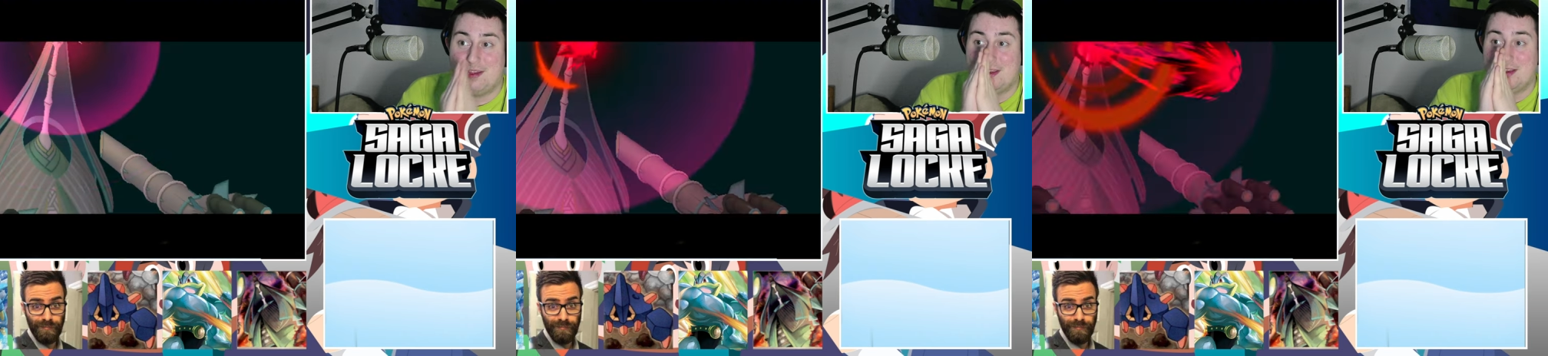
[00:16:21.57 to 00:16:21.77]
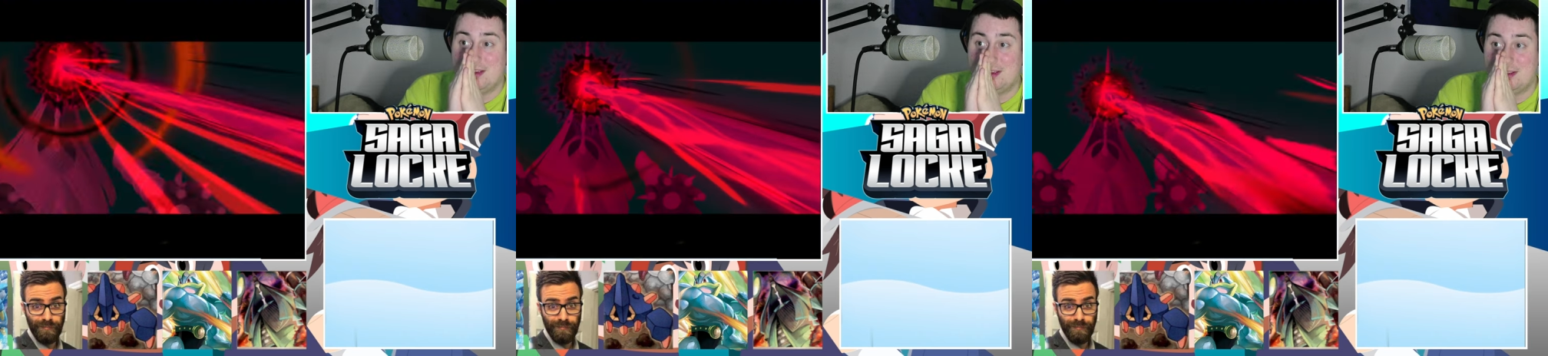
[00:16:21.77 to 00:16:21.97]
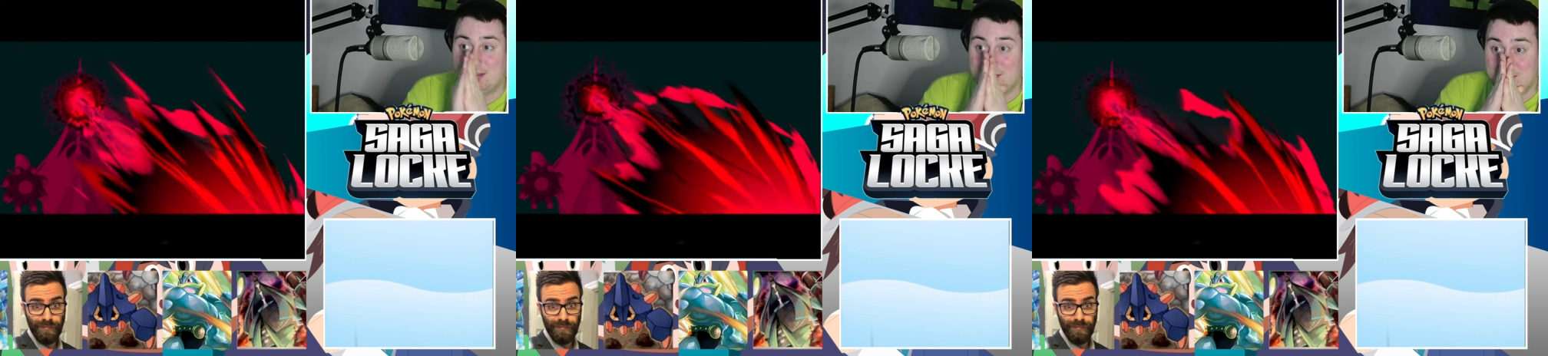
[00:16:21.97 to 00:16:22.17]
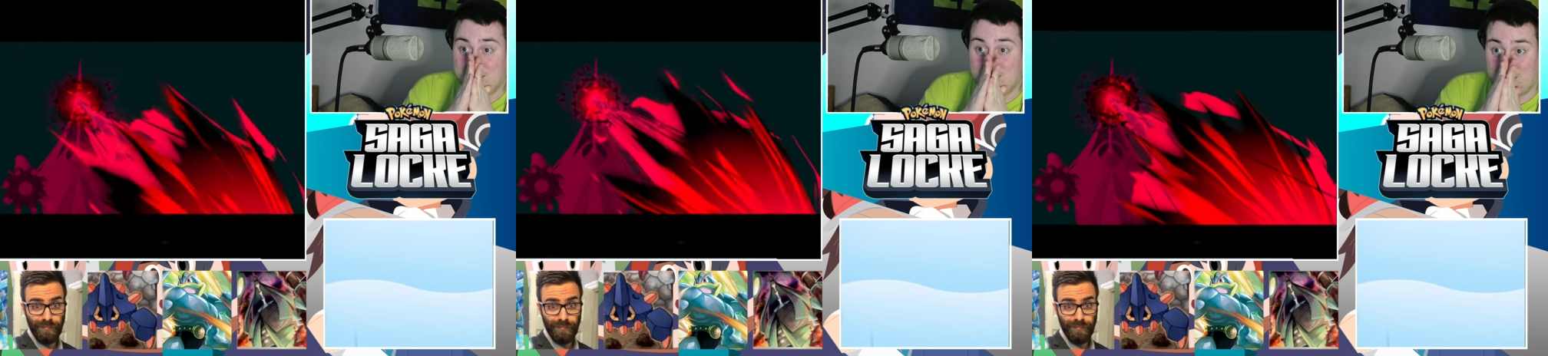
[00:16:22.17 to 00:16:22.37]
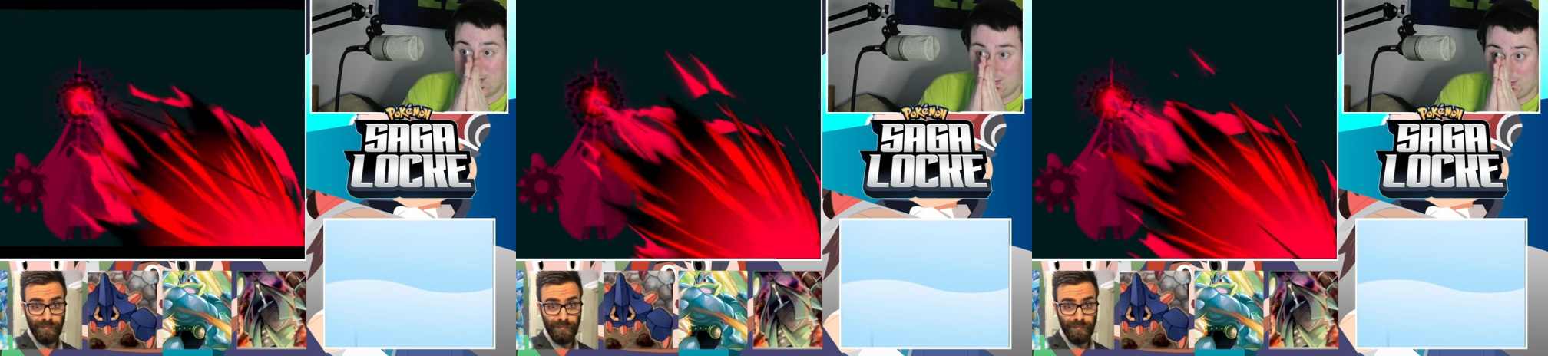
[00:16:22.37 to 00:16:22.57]

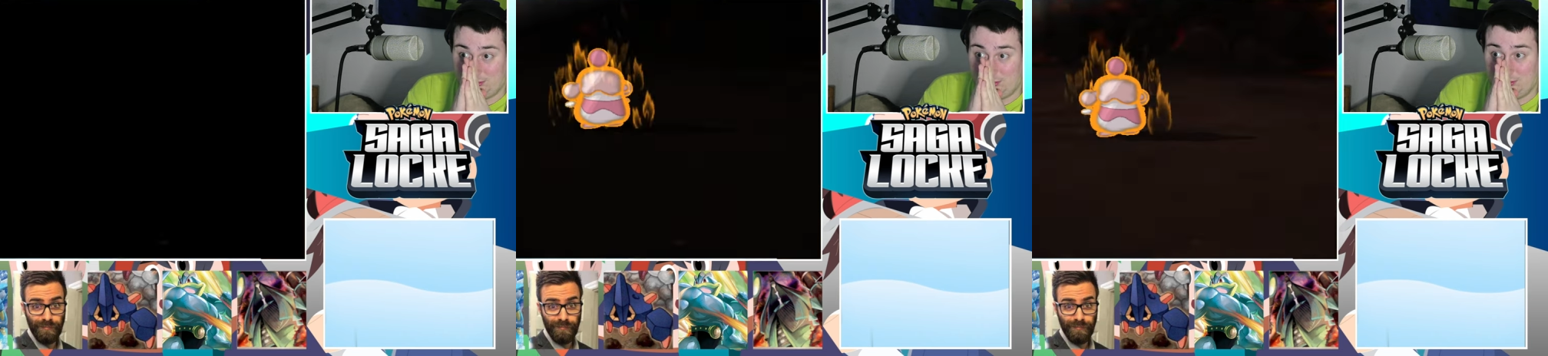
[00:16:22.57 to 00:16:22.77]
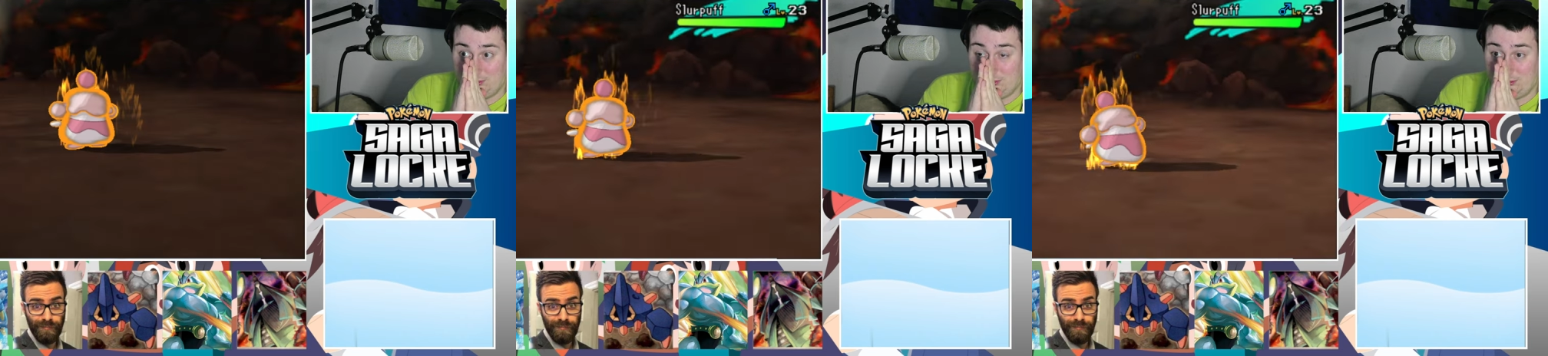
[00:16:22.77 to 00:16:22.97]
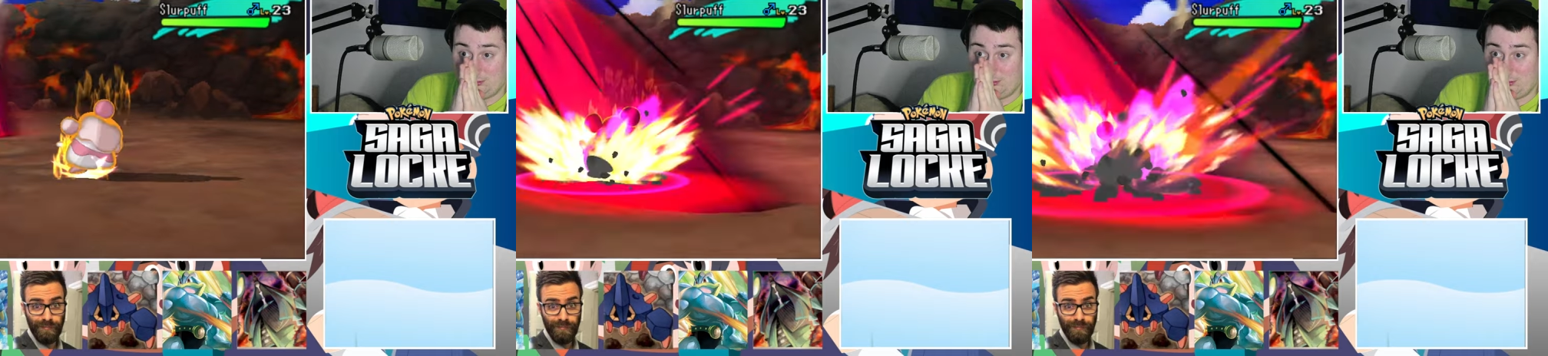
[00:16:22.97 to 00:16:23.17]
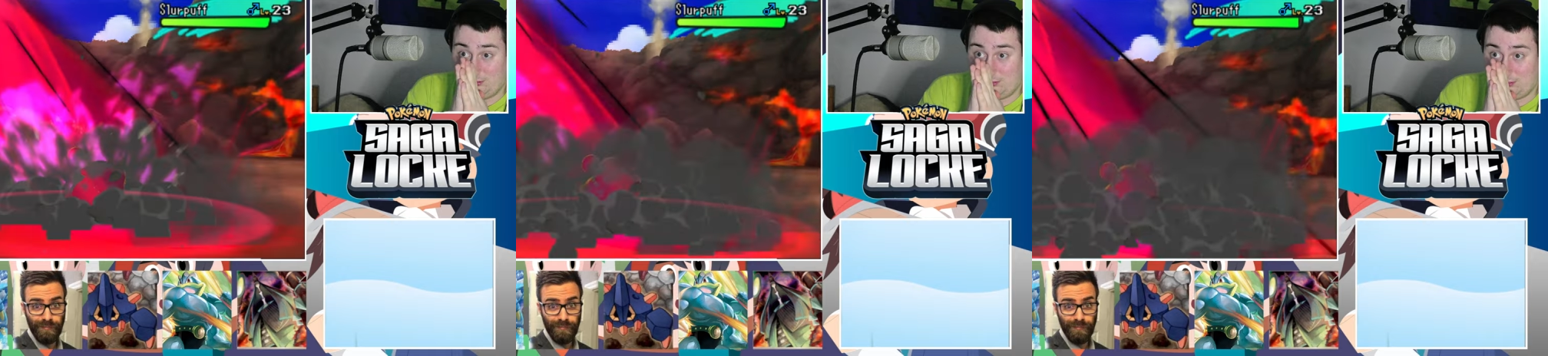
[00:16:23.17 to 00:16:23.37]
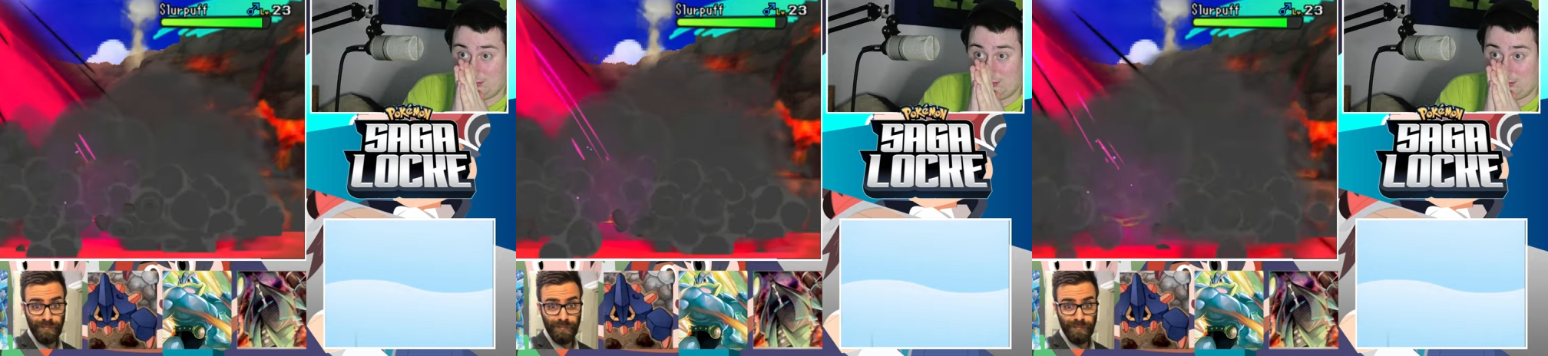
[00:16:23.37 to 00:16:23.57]

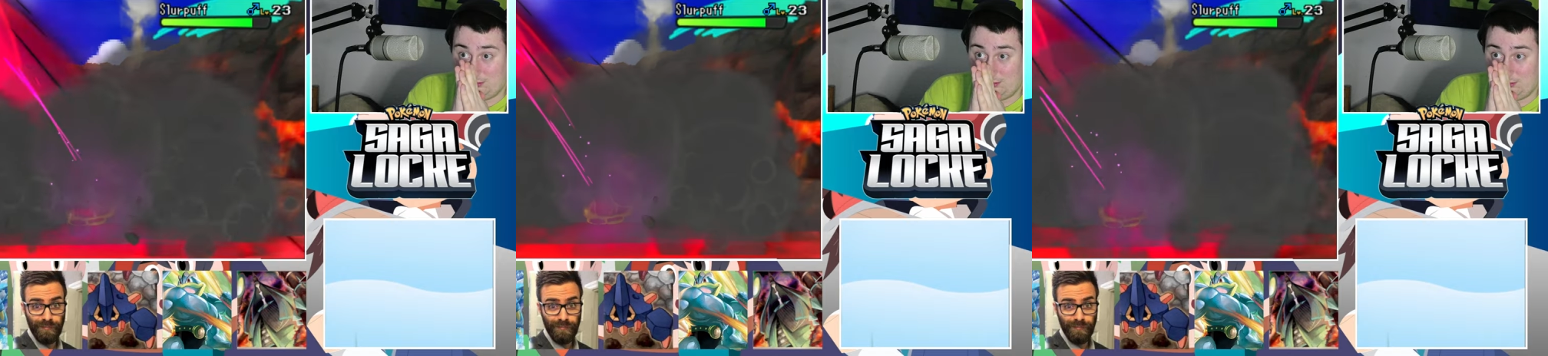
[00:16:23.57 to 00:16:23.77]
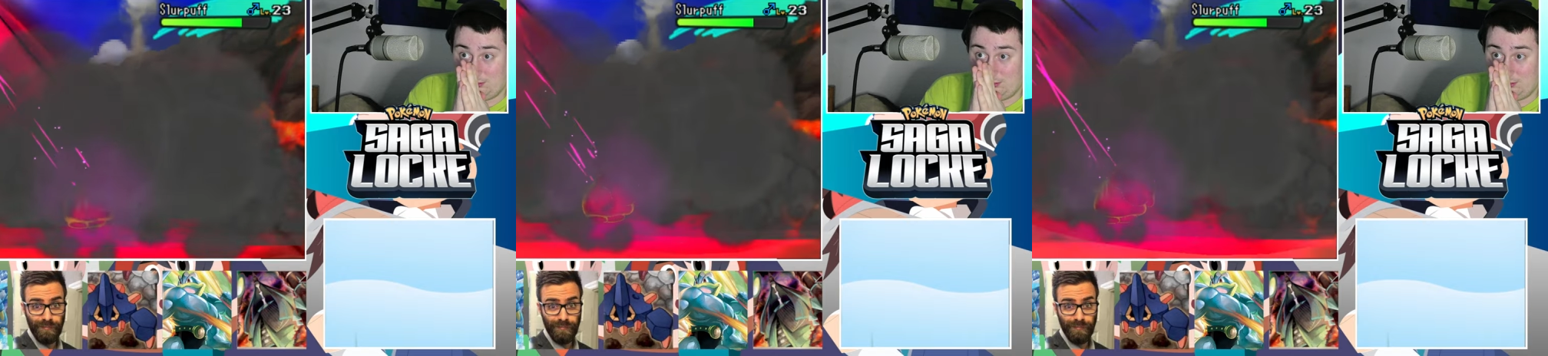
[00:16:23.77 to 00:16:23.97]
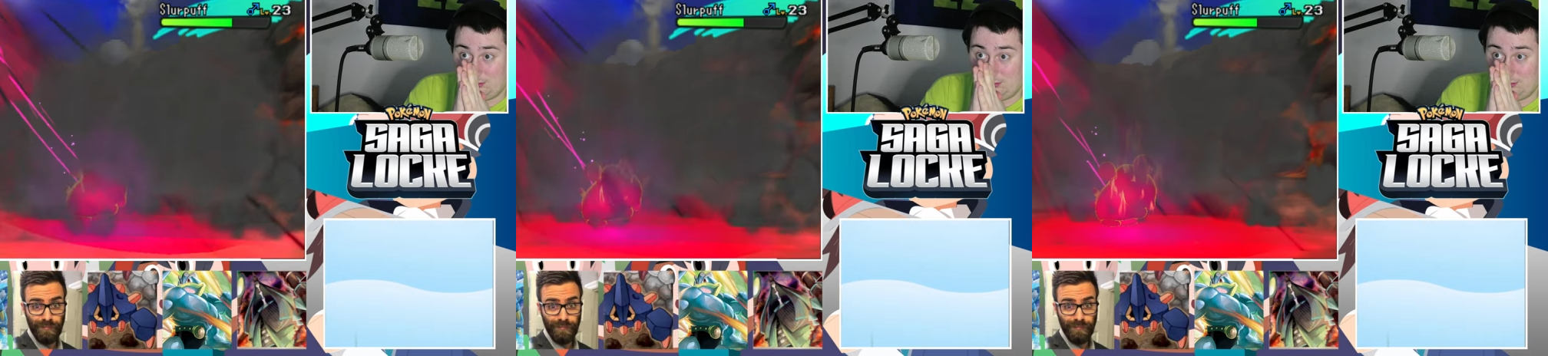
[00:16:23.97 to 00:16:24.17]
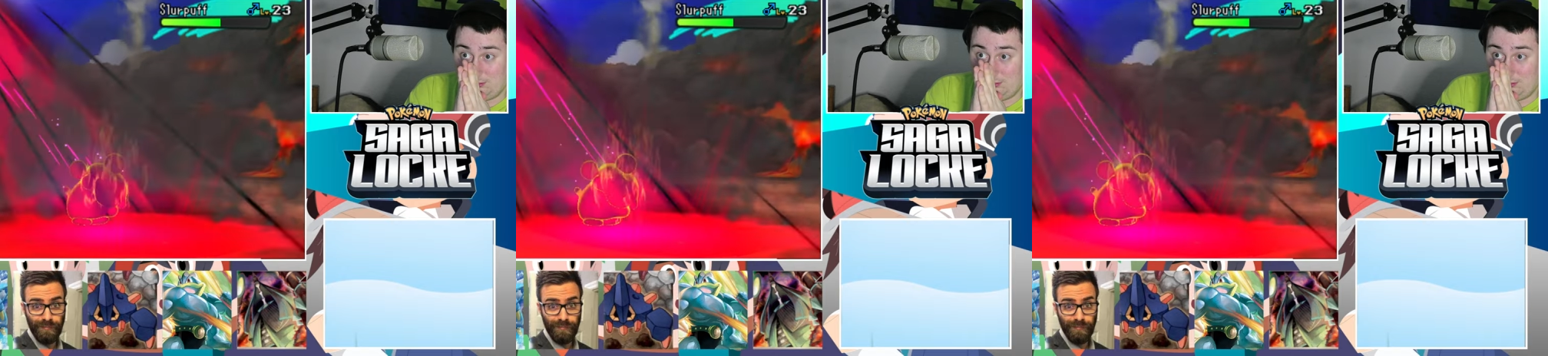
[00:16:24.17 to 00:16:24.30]
[no speech]